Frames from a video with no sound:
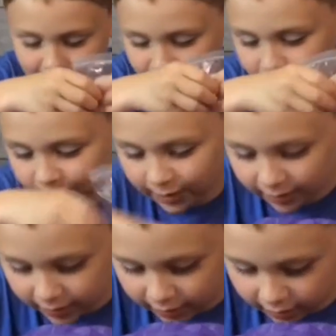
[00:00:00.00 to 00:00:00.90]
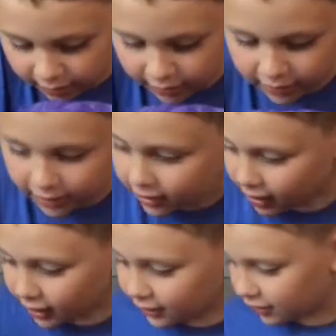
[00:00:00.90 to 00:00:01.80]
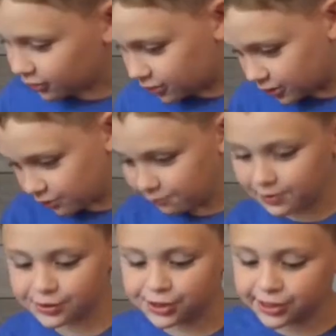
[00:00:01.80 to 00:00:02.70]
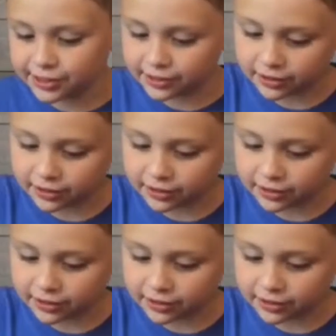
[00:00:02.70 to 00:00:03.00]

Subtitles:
something. Got another little fishy.